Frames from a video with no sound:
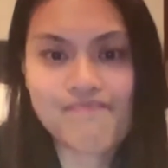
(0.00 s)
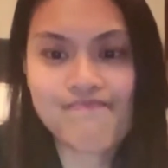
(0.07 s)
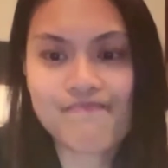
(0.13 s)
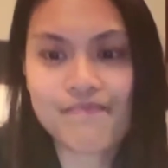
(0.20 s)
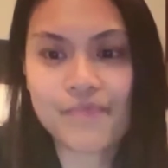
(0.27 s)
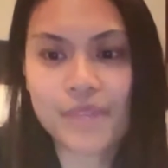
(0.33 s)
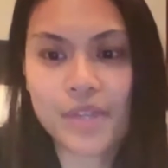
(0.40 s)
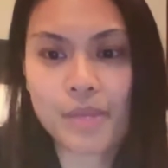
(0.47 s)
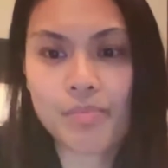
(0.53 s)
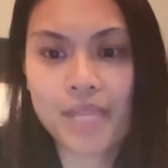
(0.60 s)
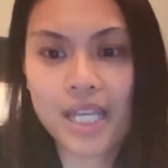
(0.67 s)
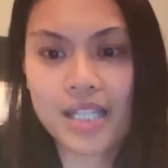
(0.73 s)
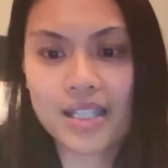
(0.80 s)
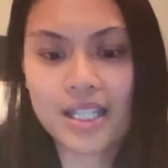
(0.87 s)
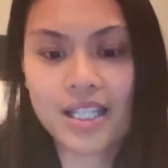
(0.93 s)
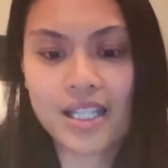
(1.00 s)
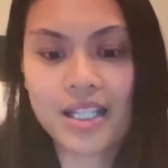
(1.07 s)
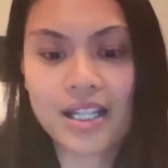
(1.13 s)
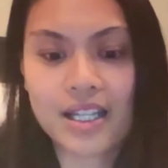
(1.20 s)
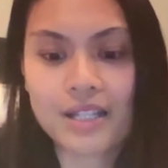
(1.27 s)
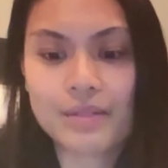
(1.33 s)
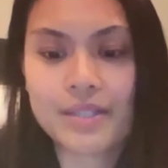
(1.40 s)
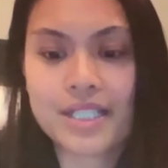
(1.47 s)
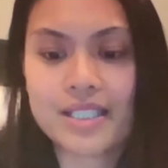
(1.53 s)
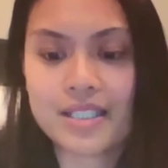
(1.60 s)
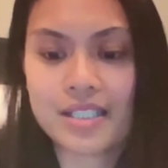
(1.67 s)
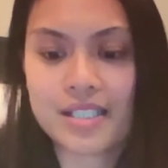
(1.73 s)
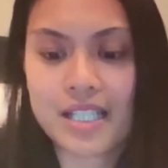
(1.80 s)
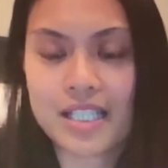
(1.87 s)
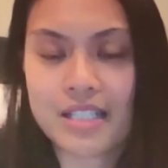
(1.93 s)
The main thing I always
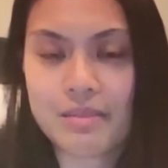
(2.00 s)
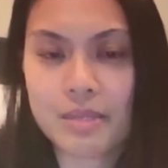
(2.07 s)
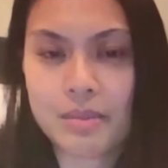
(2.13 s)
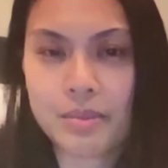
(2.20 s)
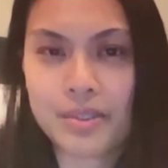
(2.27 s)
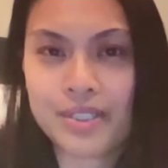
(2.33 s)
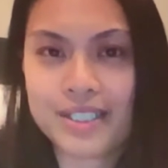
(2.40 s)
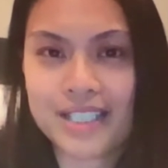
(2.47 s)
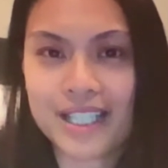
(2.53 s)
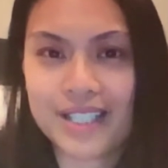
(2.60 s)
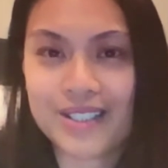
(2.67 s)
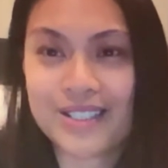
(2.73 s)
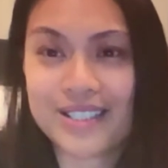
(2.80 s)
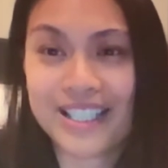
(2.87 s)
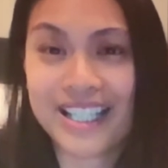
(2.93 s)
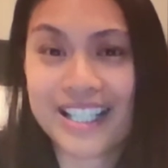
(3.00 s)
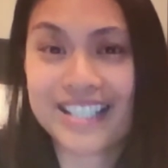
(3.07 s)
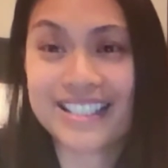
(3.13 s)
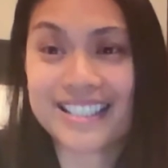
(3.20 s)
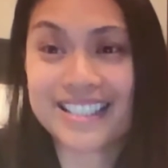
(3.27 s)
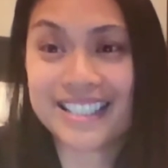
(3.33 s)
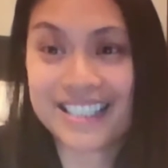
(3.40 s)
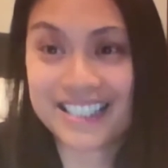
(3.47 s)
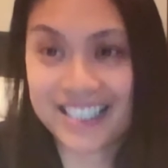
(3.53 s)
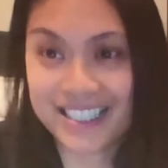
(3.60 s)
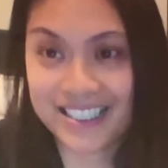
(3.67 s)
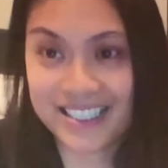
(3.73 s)
suggest to people is that you stay consistent.